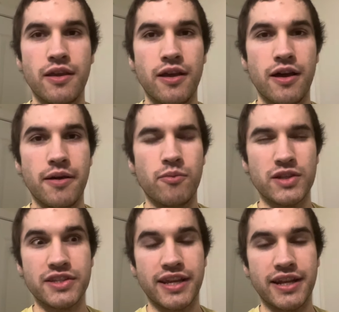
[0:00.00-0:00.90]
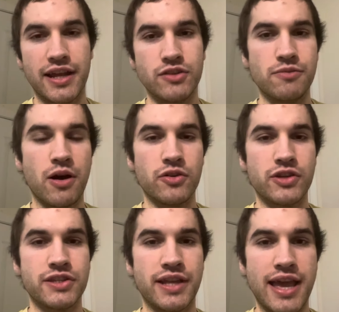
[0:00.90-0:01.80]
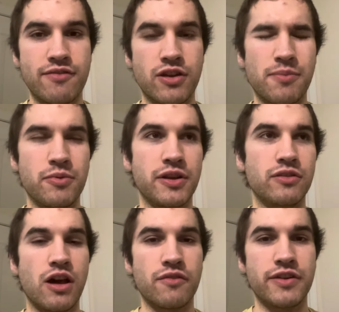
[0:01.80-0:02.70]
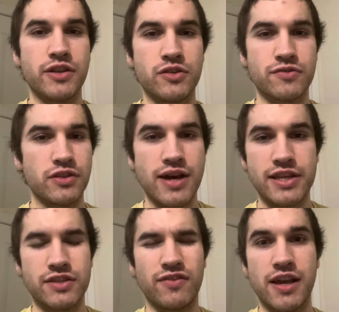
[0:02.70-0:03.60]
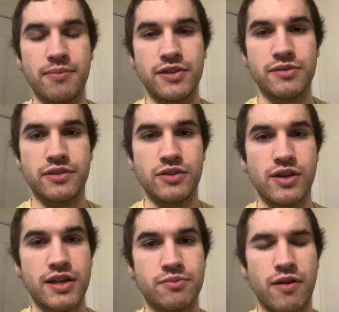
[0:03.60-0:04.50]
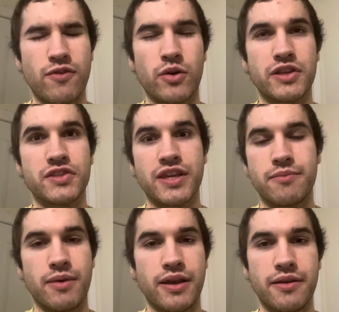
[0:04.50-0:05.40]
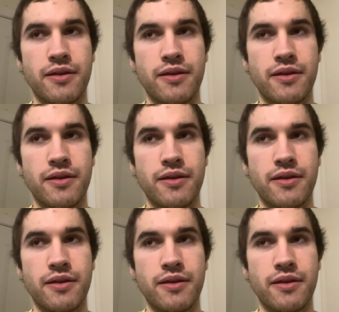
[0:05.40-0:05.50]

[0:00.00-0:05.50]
Um, once again, I do apologize. I haven't uploaded long videos for the last five months. You guys have already seen my